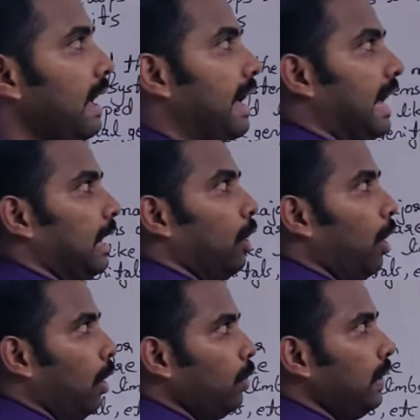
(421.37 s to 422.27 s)

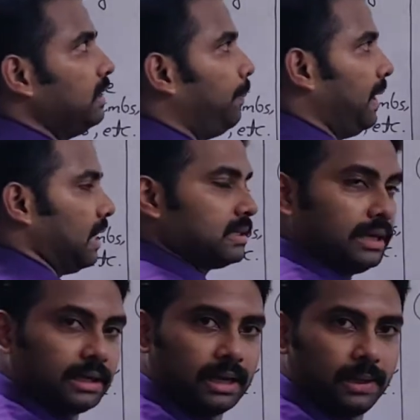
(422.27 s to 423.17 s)
along with
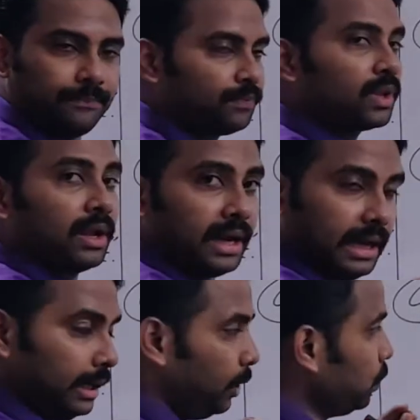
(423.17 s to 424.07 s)
placenta
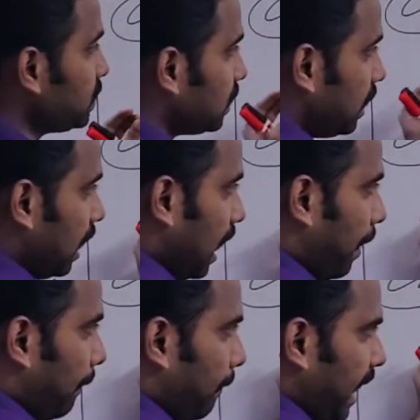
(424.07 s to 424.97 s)
induce a
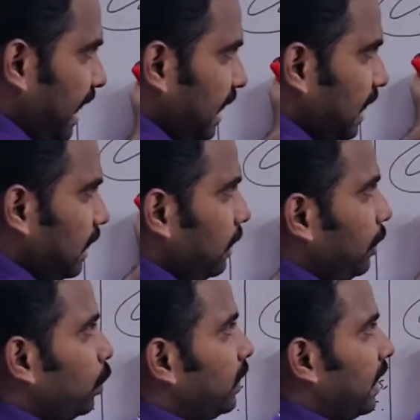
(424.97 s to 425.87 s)
mild
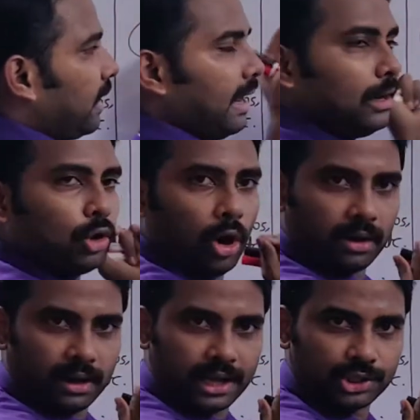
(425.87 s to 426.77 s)
uterine
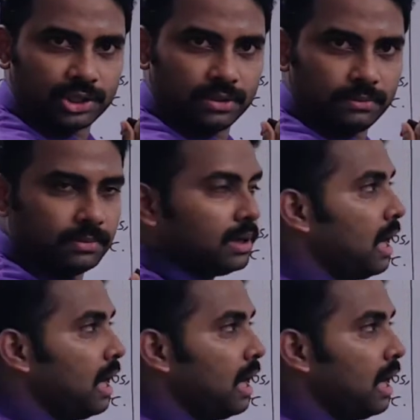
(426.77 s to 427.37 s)
contraction